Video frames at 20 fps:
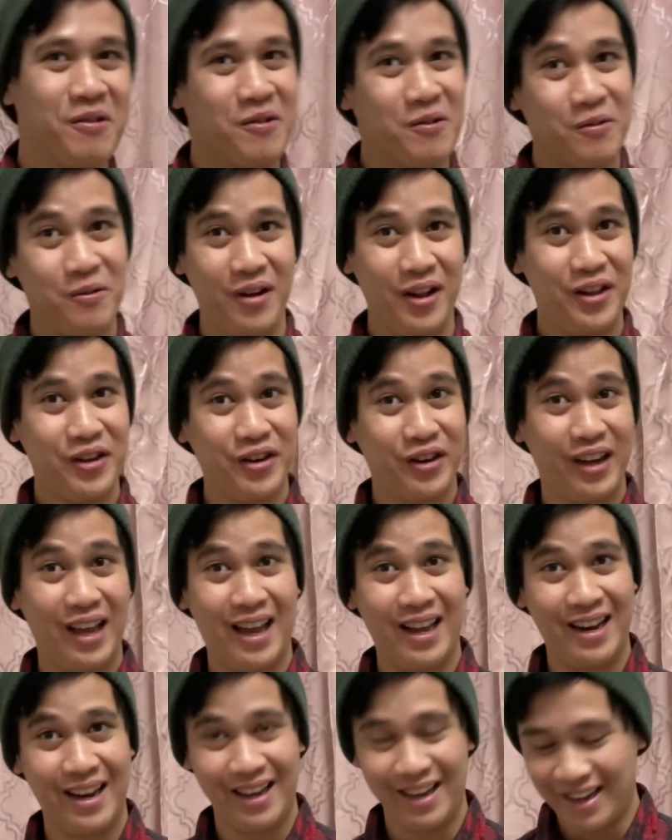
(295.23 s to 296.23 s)
Well, you're
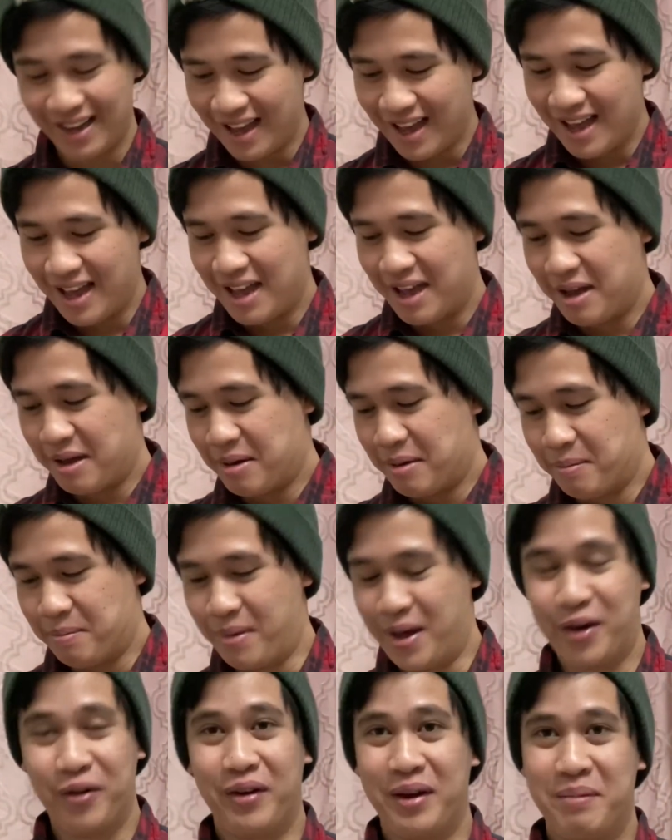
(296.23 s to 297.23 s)
getting
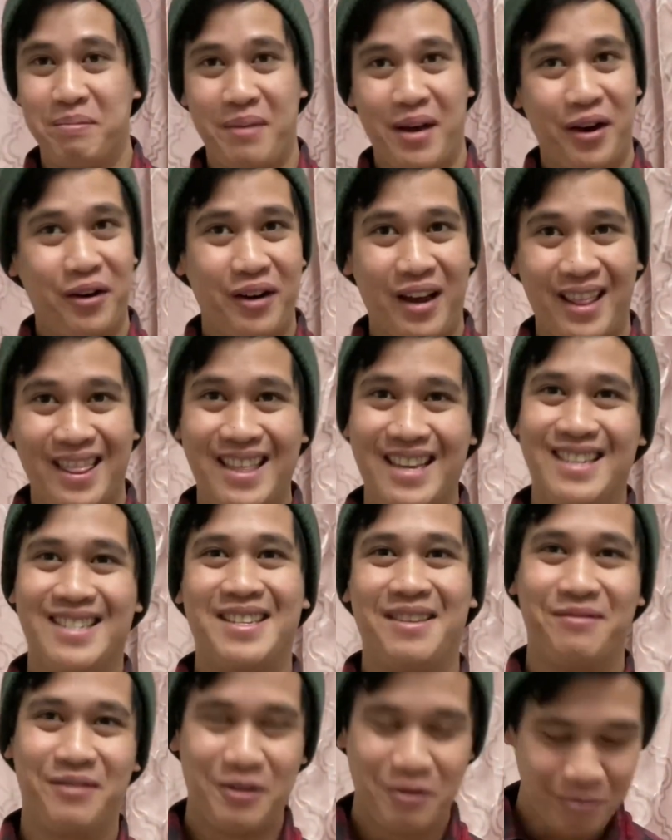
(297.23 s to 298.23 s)
better and better at this.
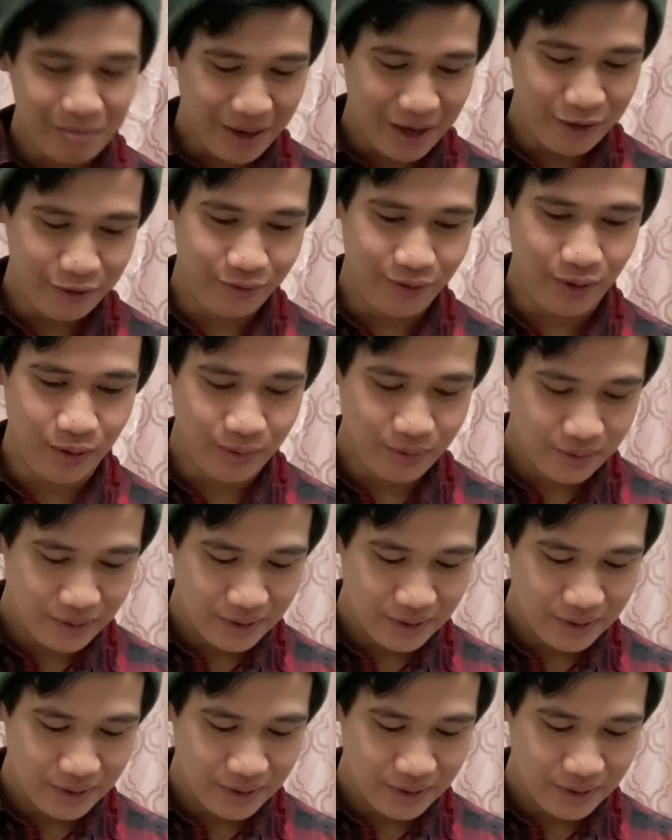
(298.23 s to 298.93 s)
I'm so proud of you.